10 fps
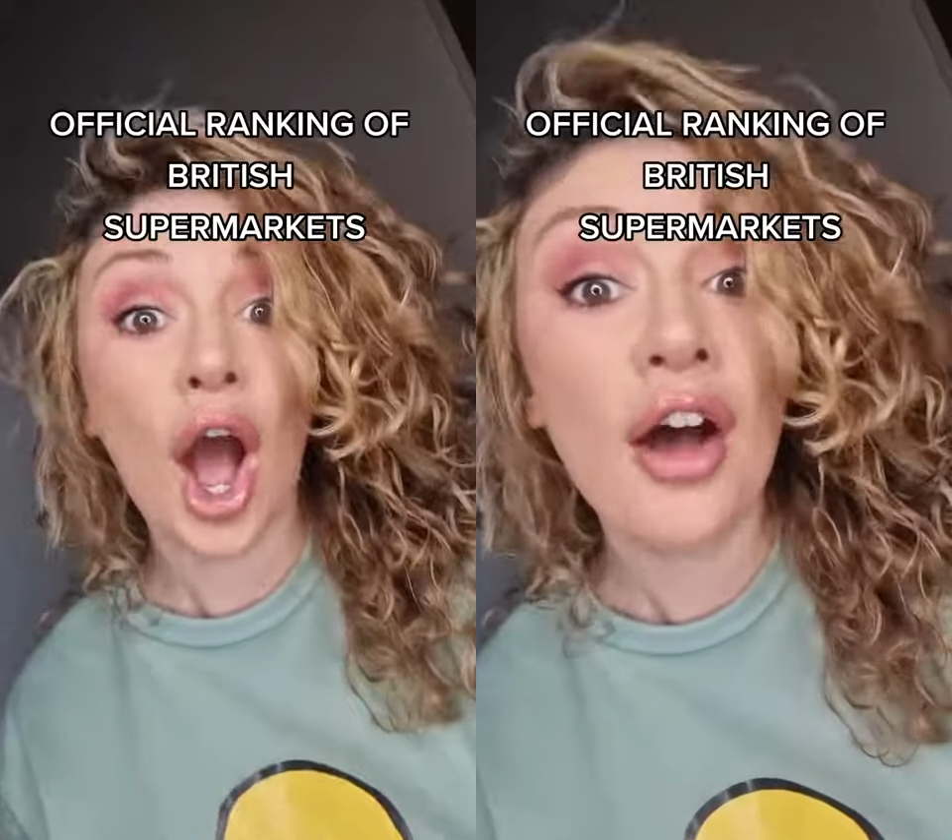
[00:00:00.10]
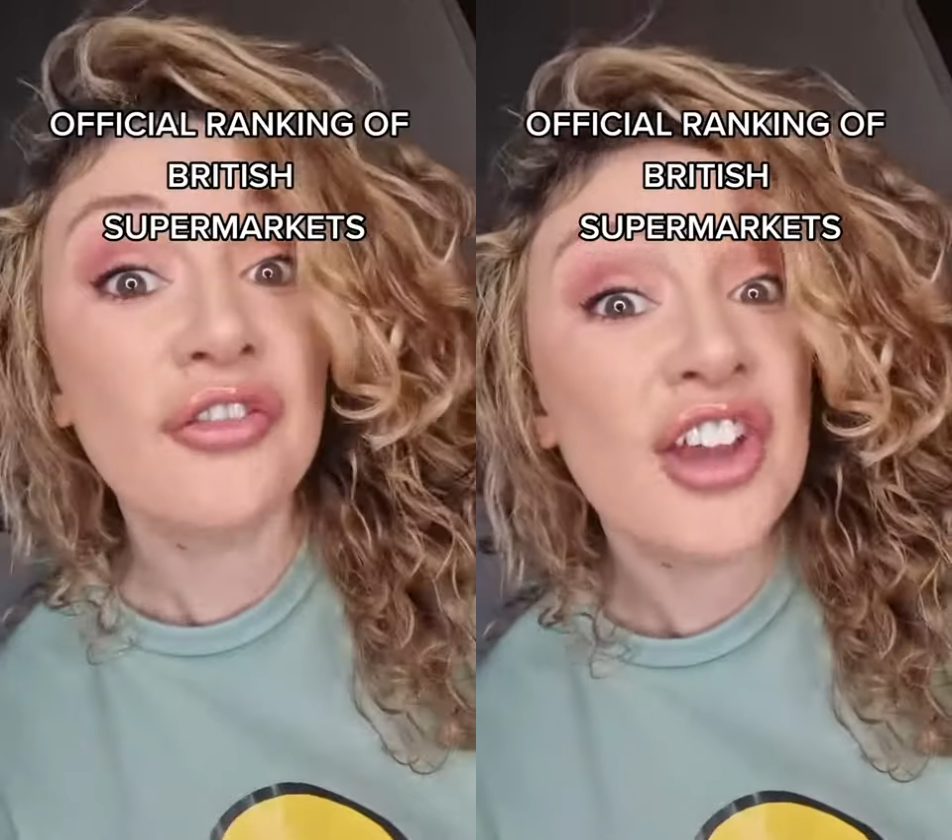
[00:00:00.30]

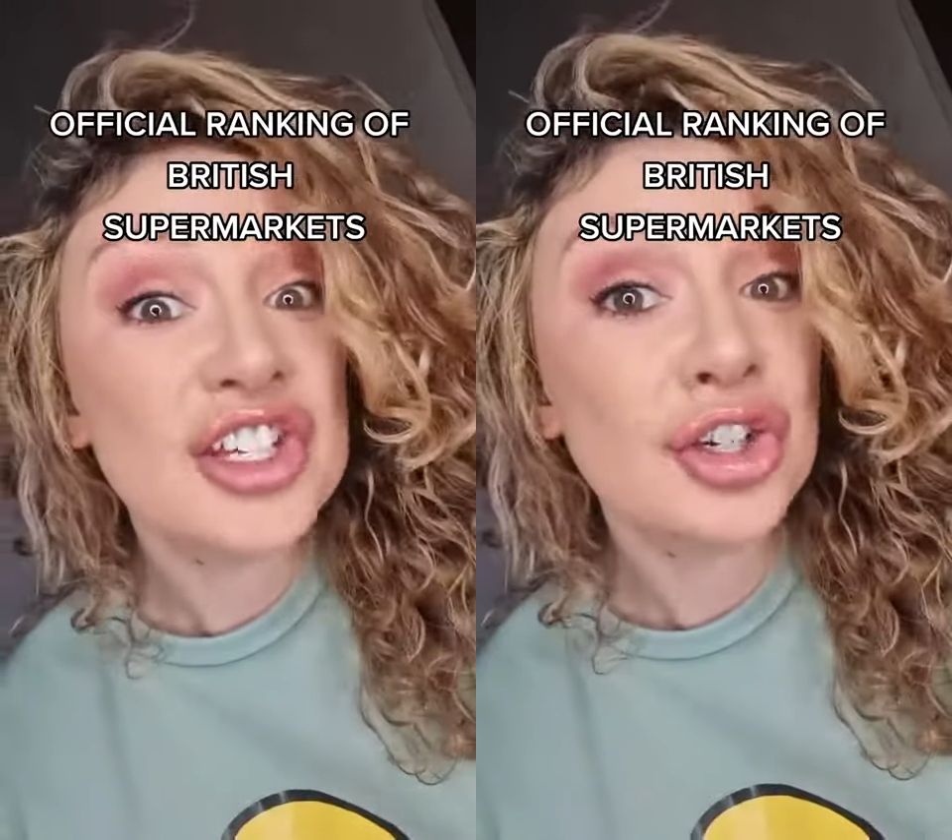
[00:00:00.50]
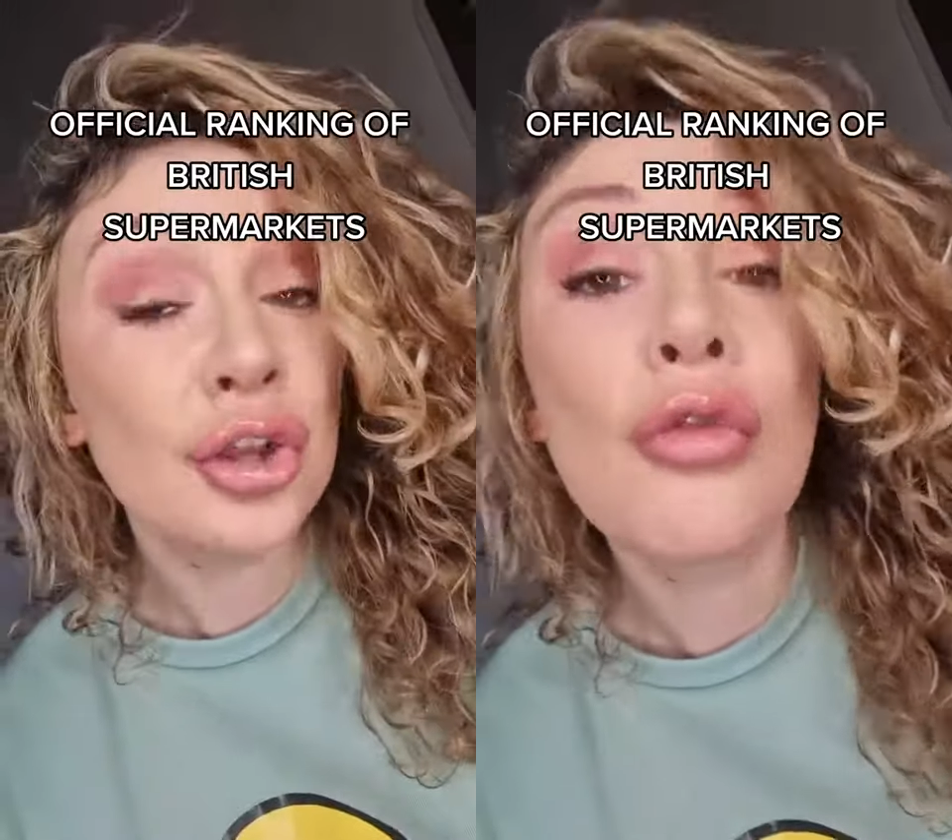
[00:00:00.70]

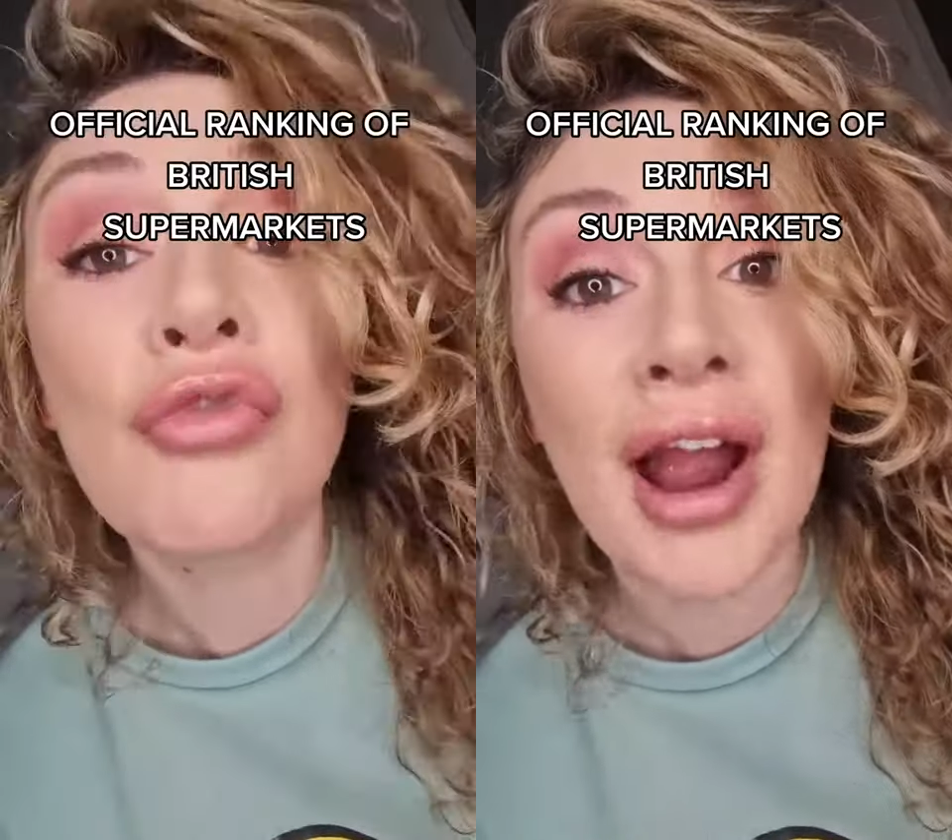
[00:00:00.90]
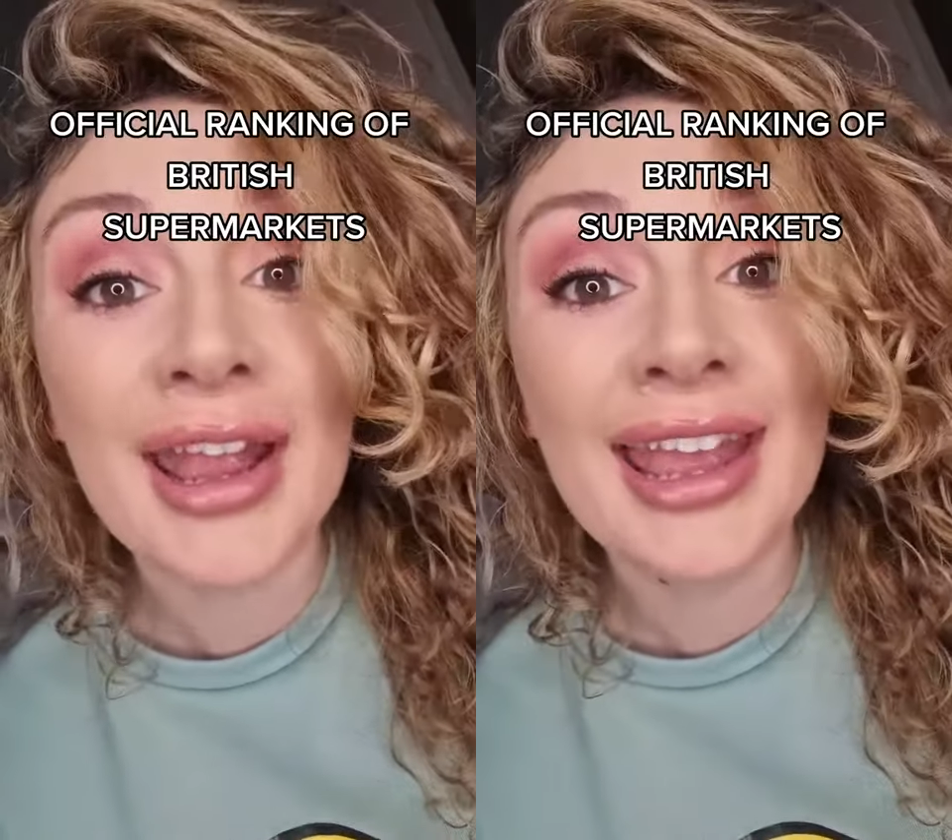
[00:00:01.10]
Official
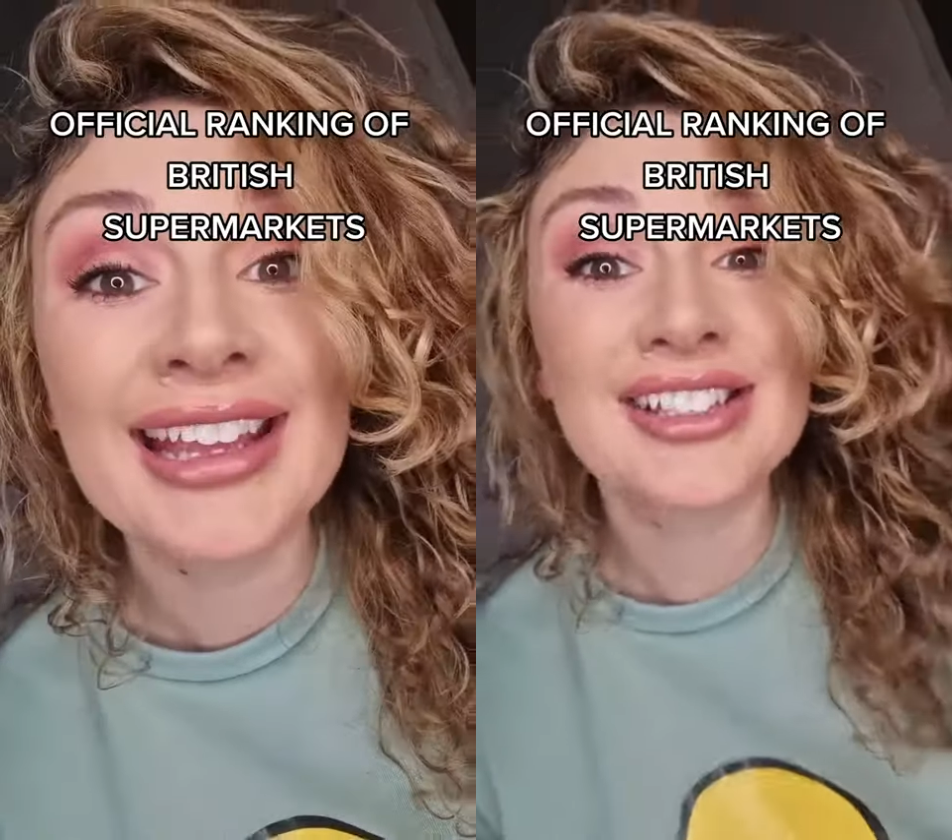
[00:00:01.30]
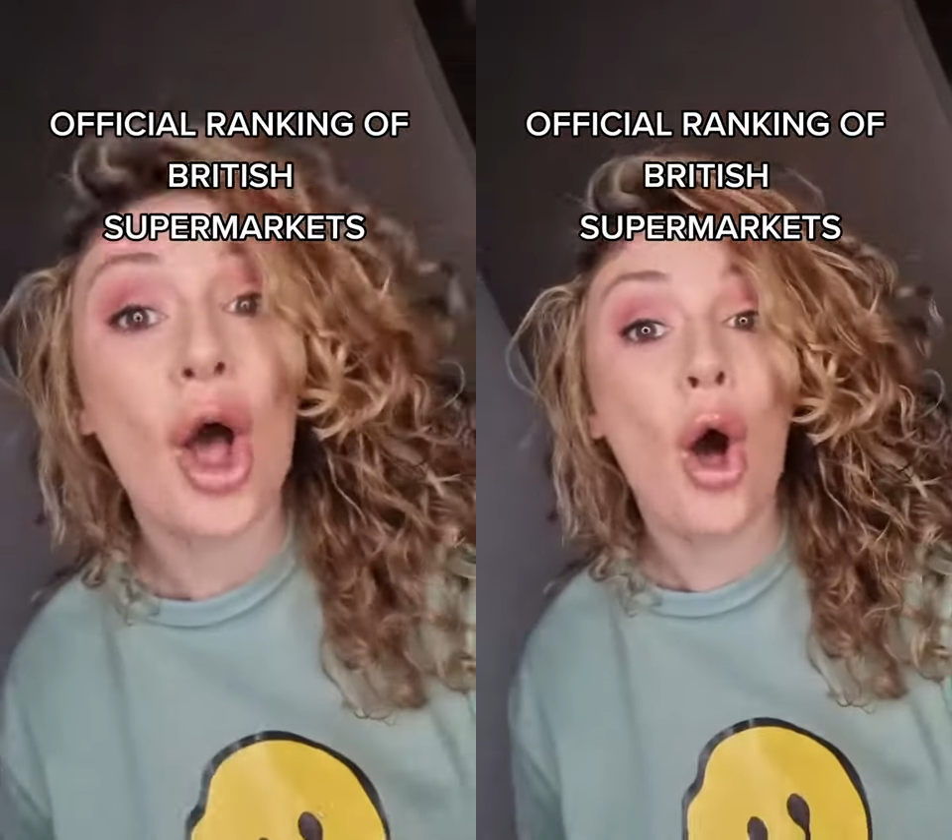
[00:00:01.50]
rankings